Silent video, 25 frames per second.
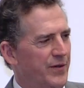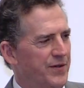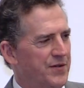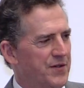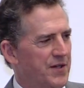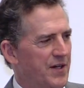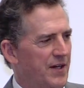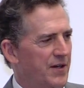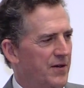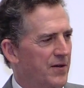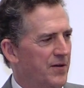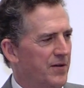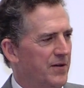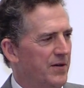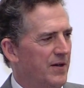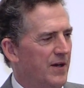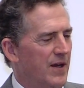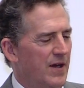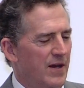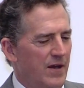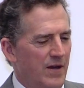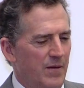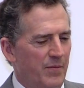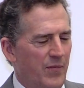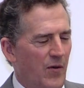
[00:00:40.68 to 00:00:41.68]
is here,
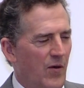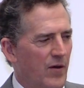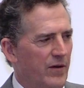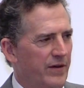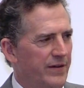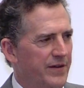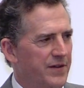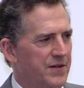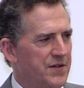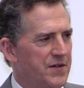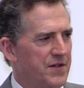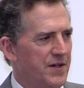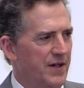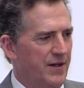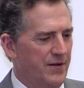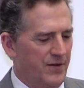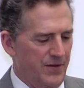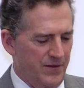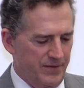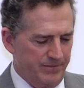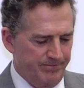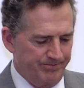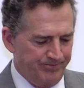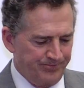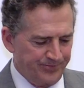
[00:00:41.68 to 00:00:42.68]
part of the
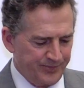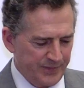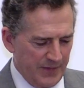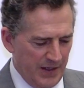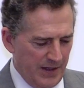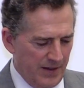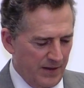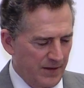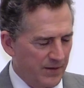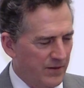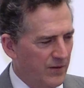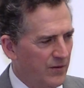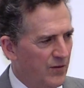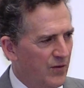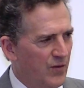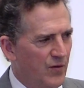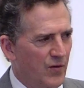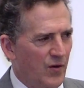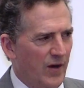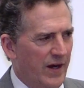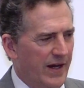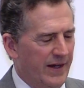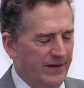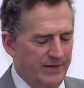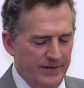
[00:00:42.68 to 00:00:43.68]
center, a
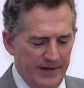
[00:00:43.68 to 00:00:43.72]
great